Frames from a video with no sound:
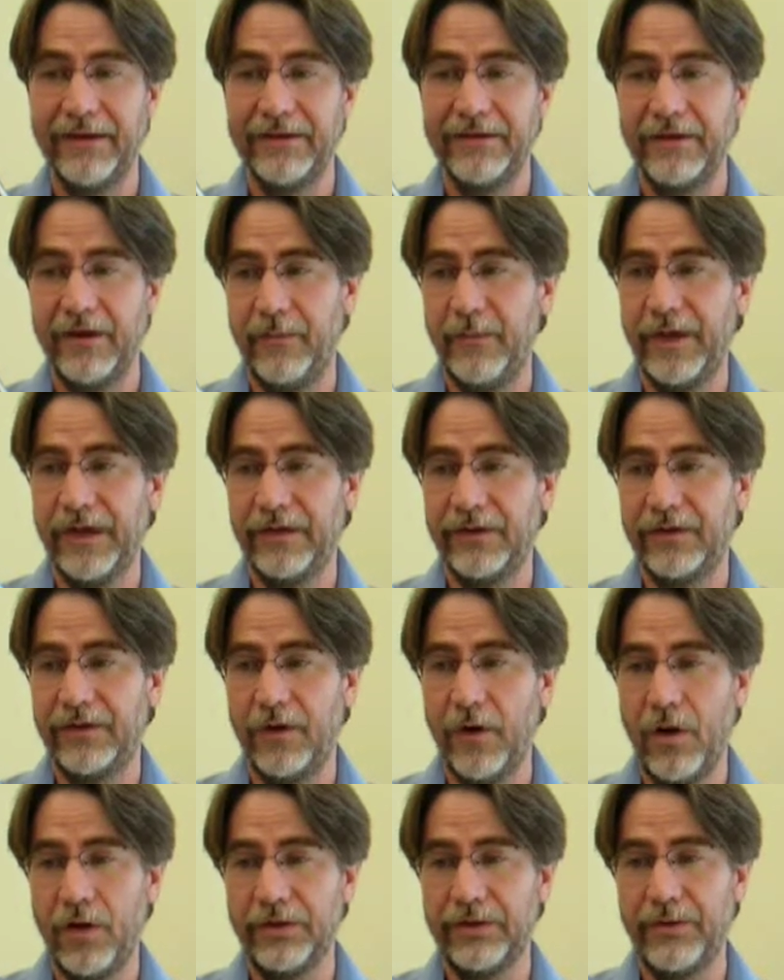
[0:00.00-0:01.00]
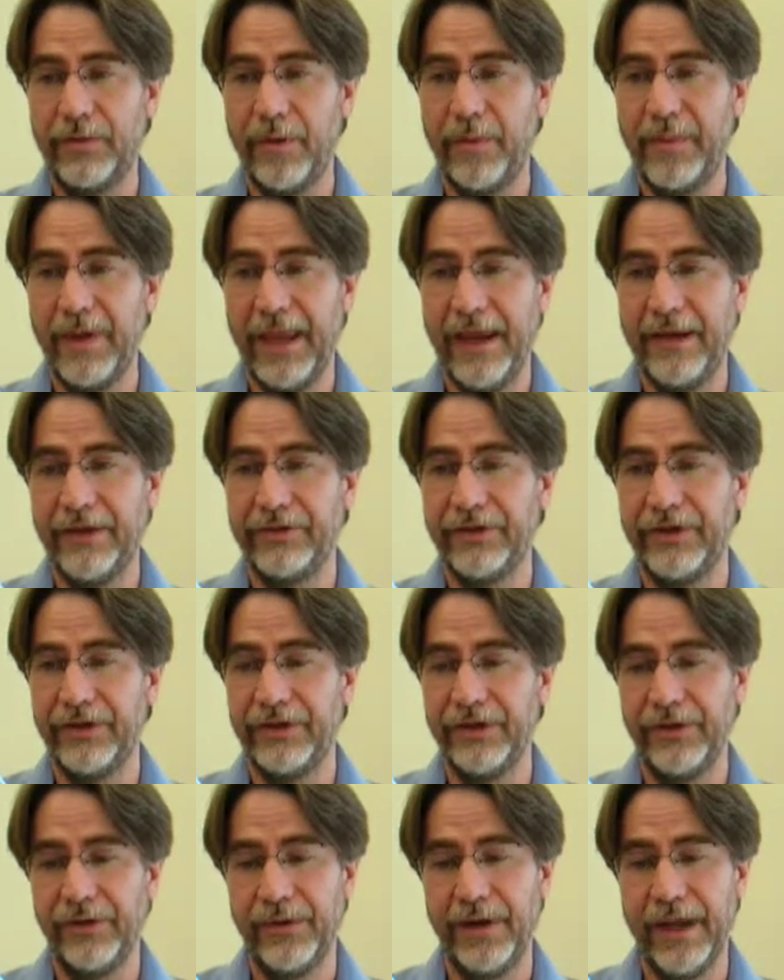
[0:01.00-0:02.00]
So I'm going to scroll to a page or
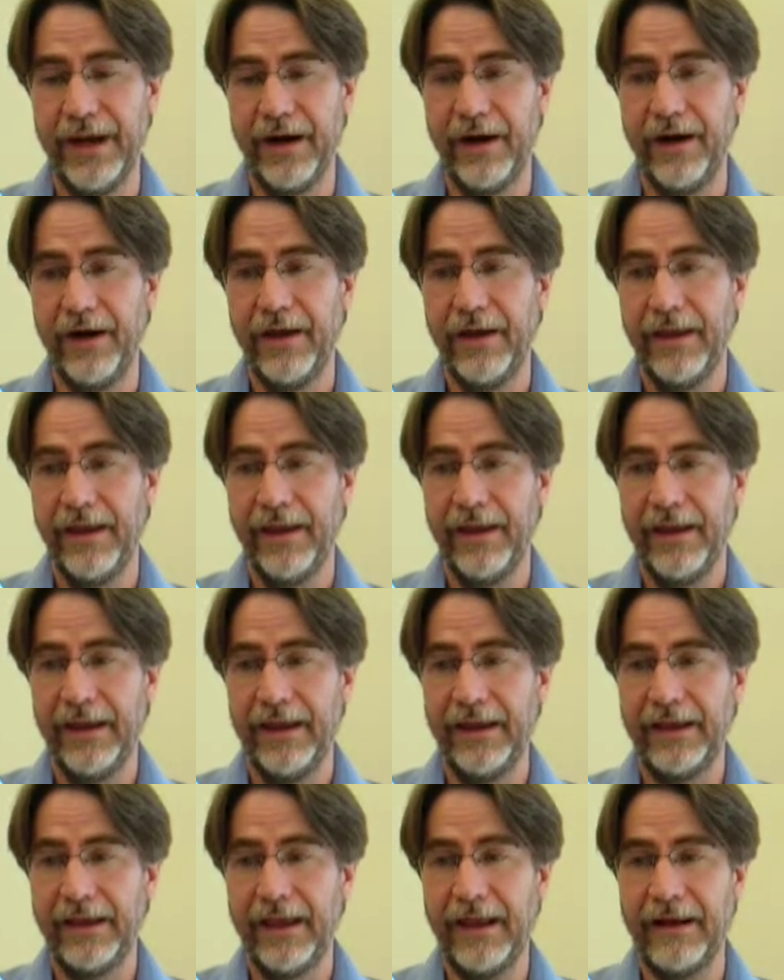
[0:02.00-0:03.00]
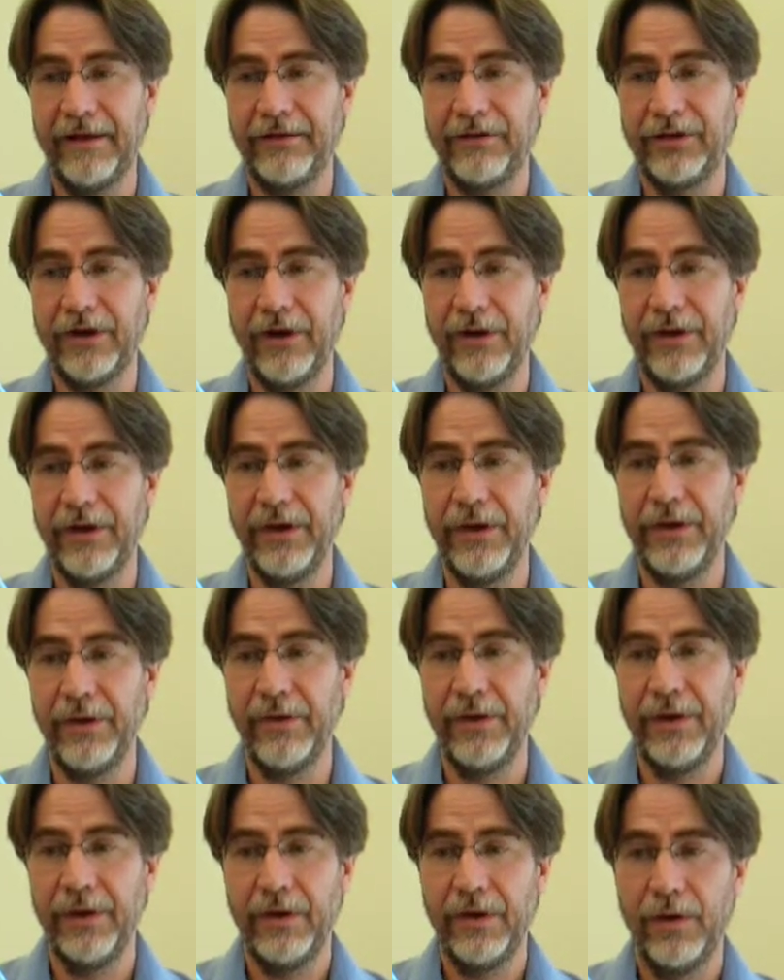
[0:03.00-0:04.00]
two here and kind of show you
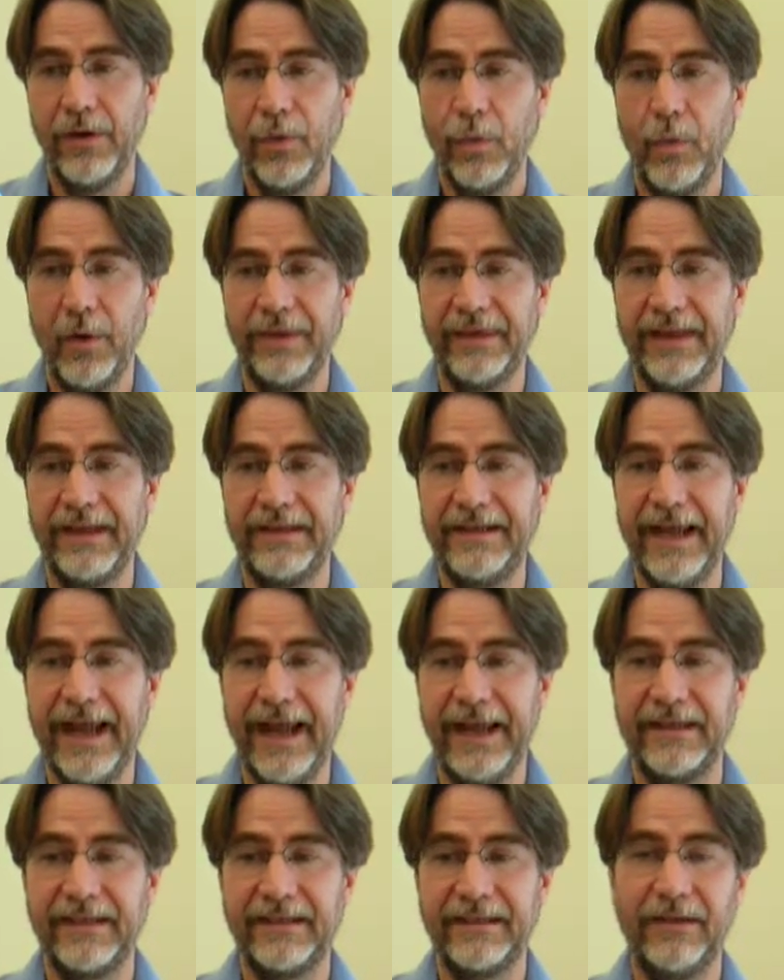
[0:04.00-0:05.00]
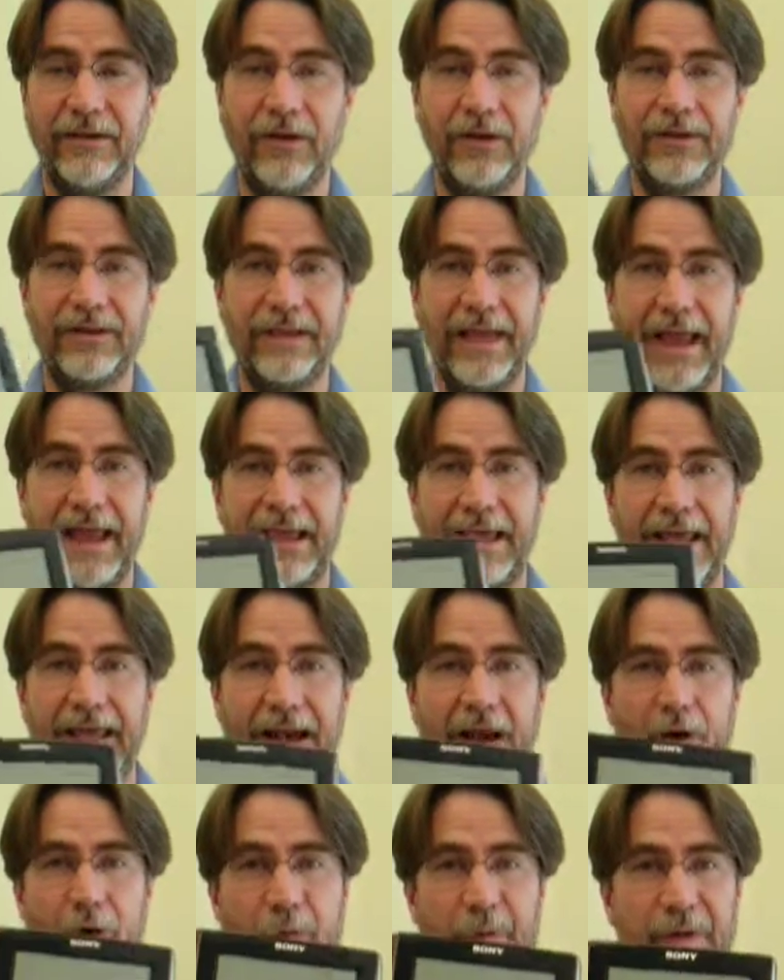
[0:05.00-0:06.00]
what the text looks like, and I
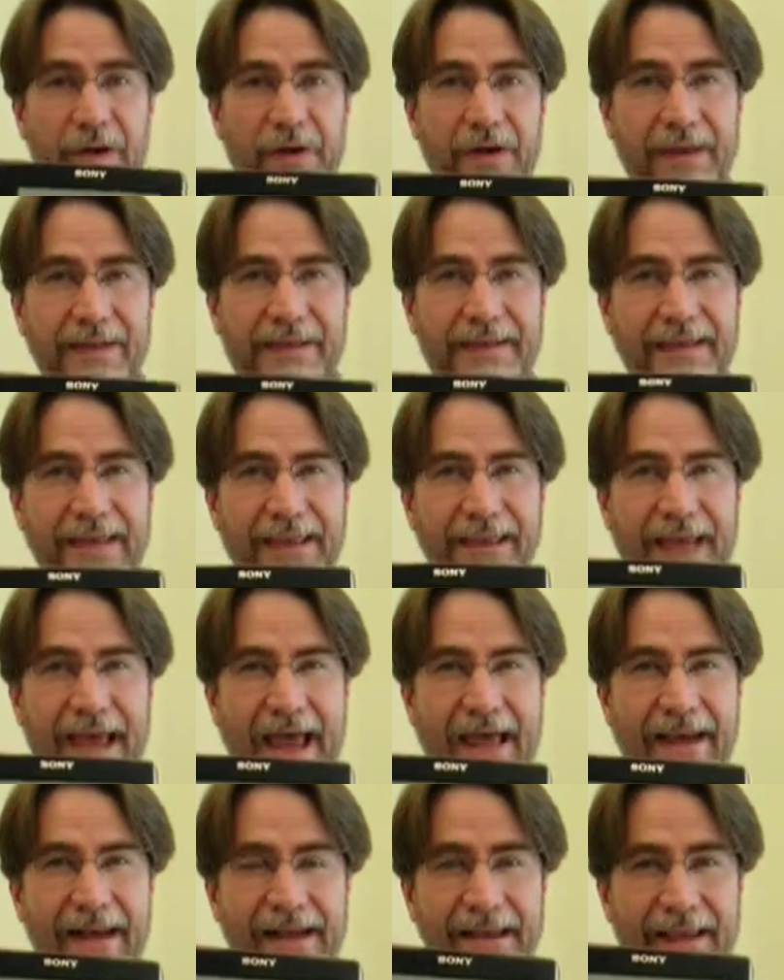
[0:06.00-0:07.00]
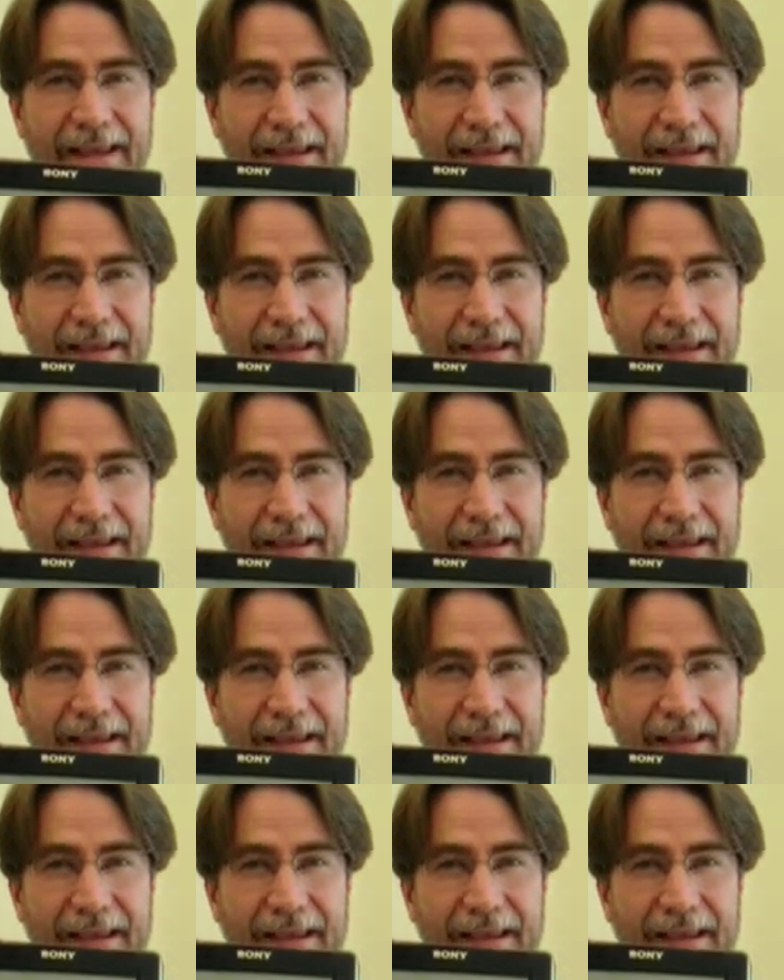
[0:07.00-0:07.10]
hope you can see that